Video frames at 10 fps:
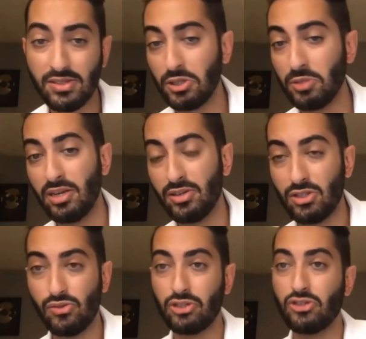So you may need
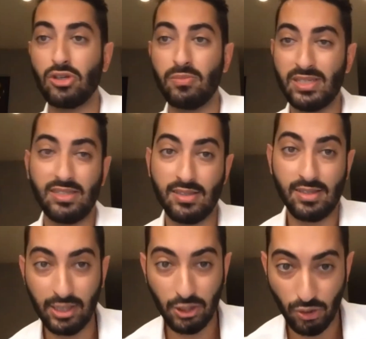to register your business
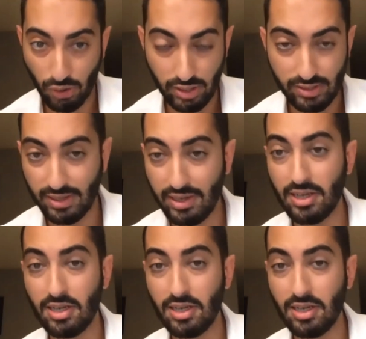in your city.